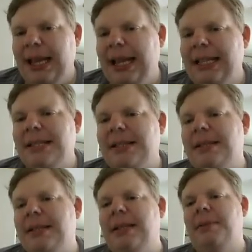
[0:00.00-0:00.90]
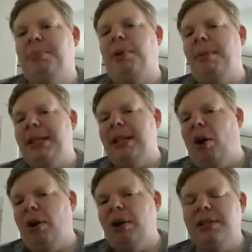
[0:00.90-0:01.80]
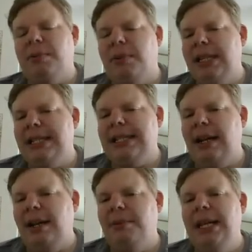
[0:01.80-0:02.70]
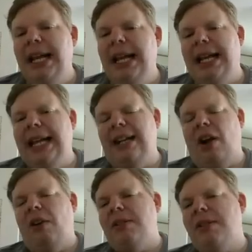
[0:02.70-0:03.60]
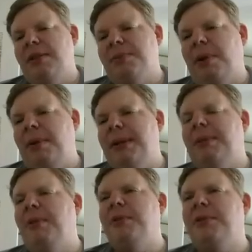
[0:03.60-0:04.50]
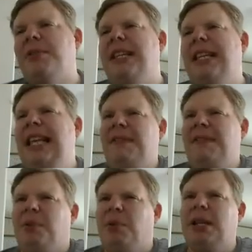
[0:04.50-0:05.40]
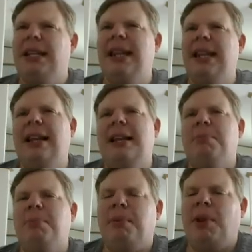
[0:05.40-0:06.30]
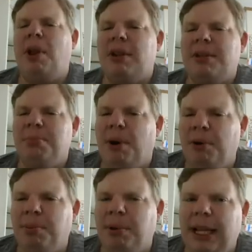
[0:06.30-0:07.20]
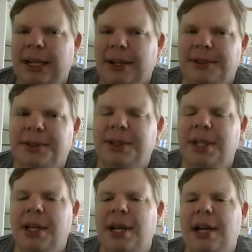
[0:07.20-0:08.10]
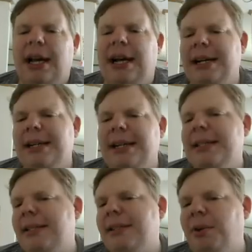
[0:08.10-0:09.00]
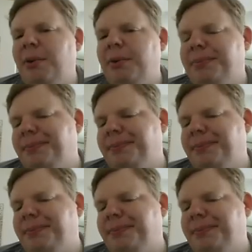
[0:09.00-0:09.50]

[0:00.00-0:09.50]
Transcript: It's probably the hardest one to set up, and it also is probably the most even one in that it blocks both players. So